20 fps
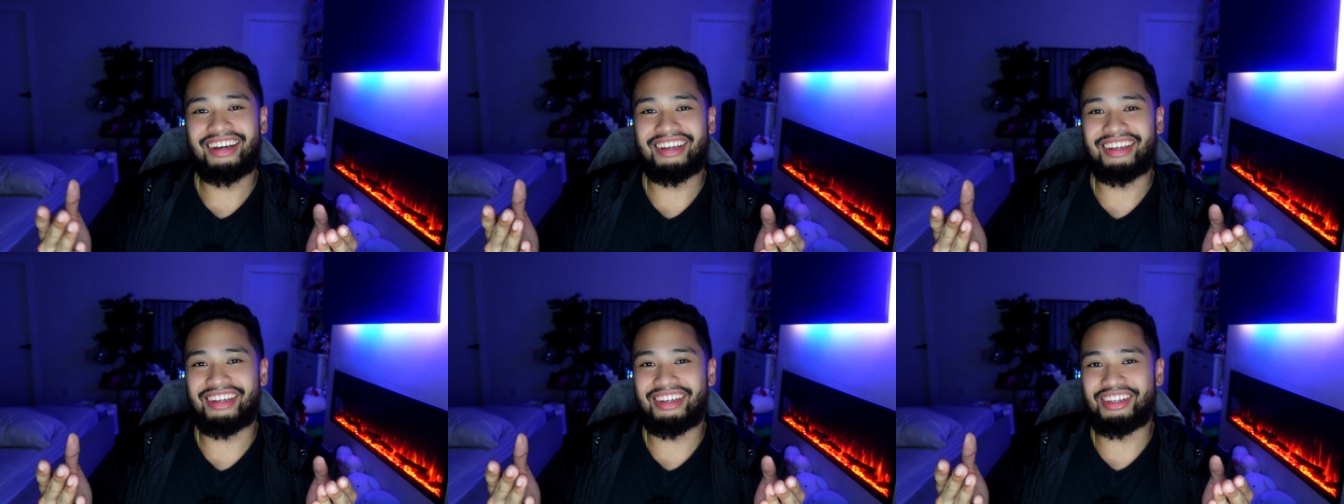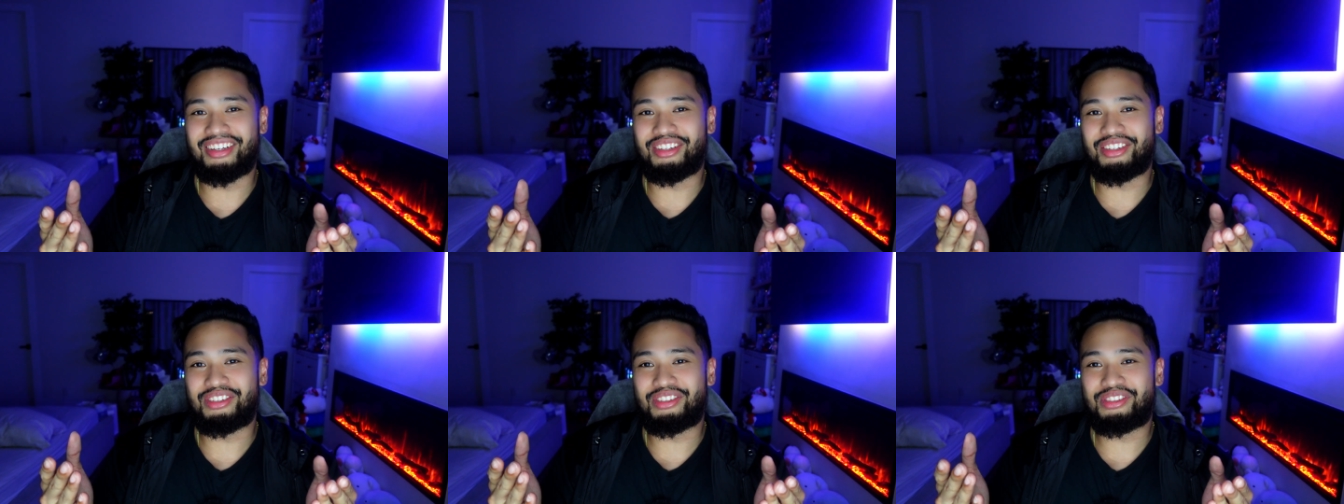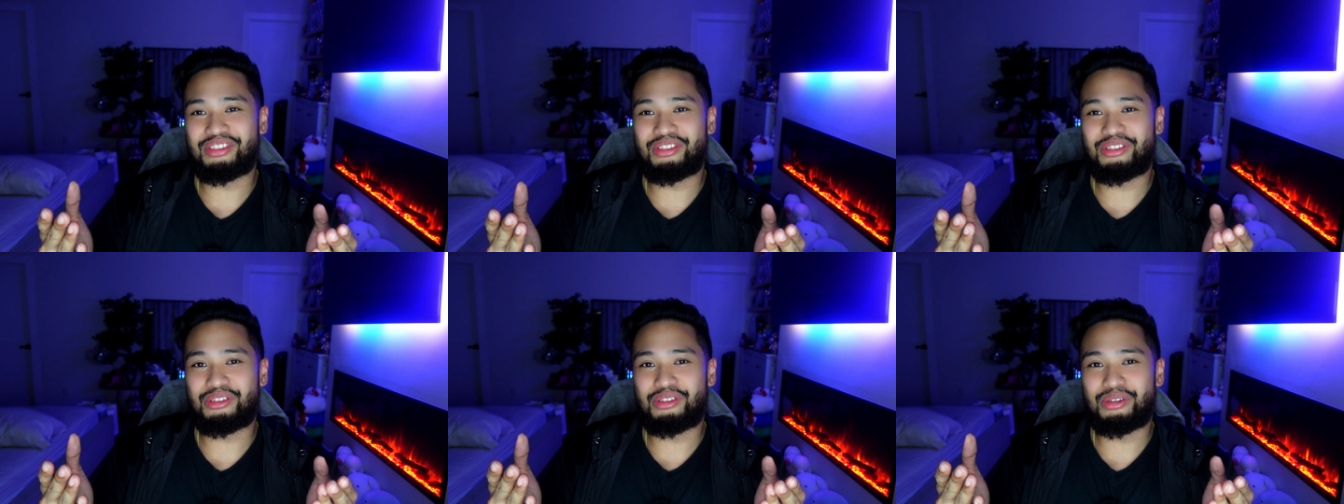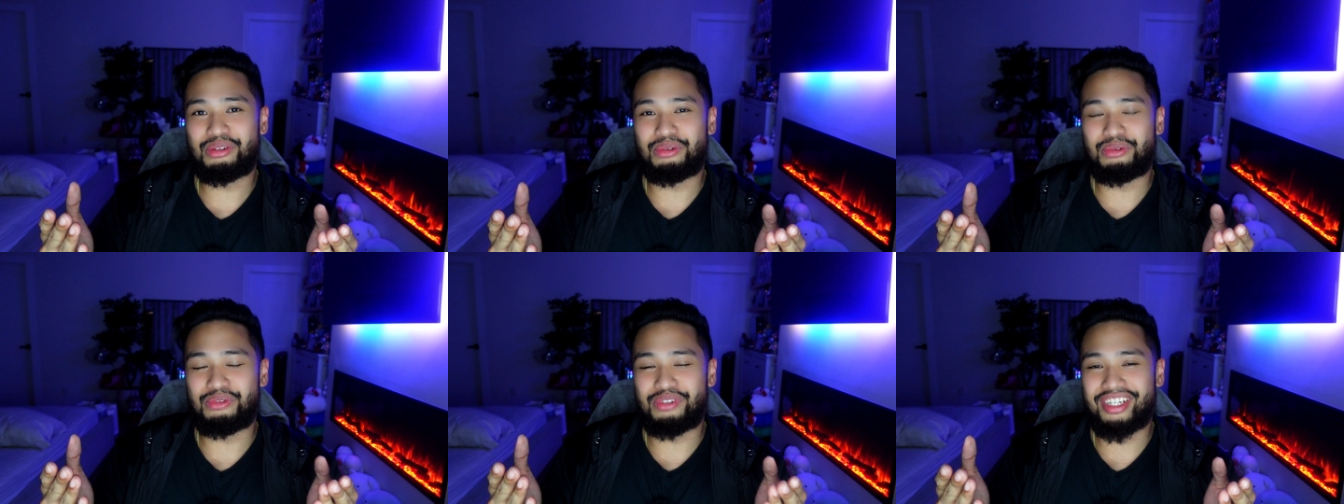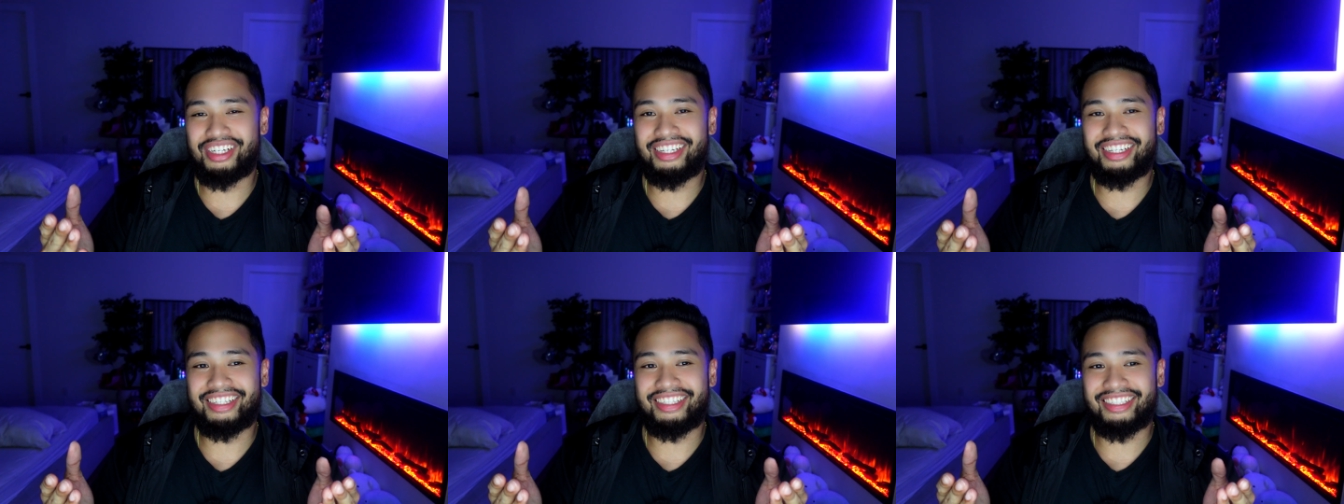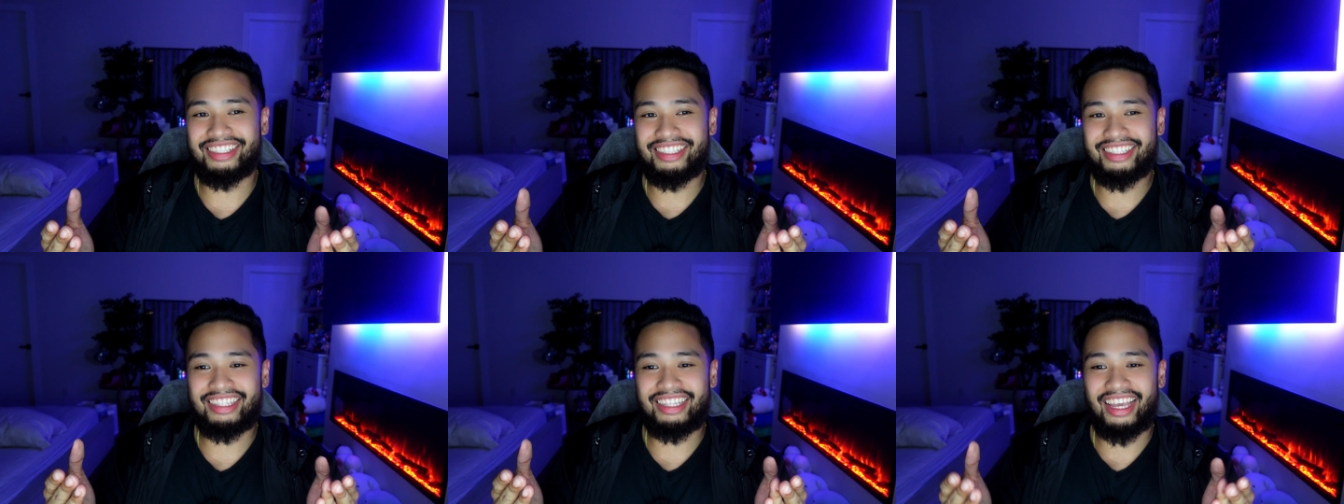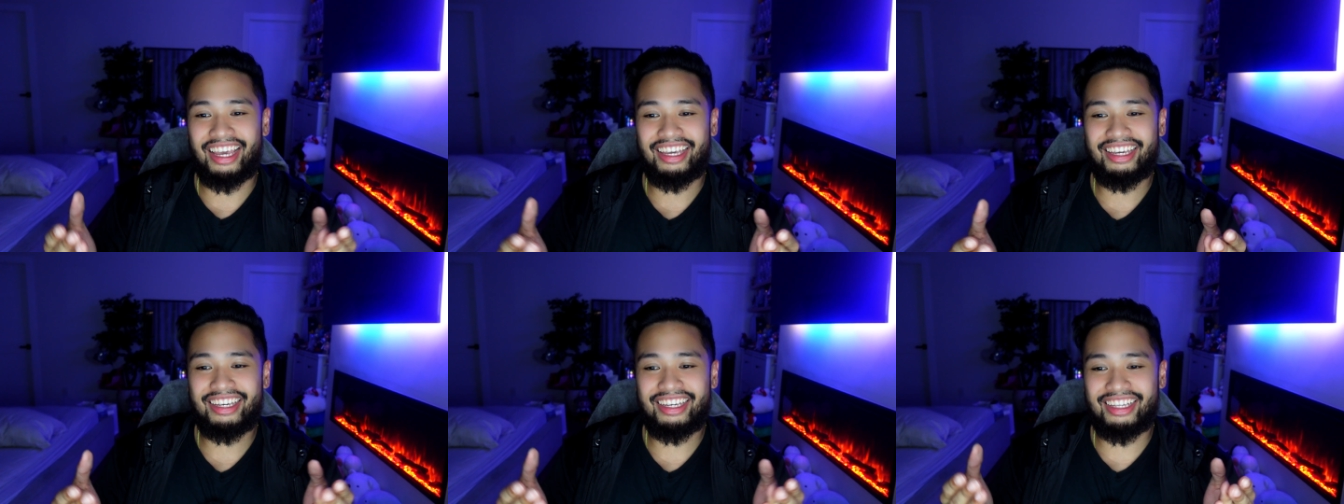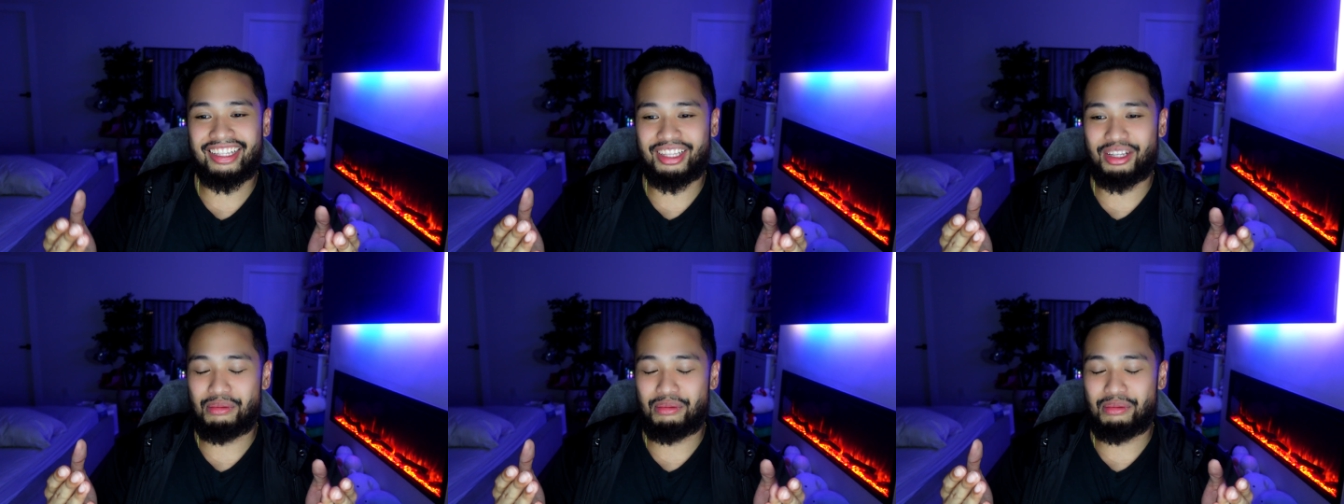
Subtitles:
is to really take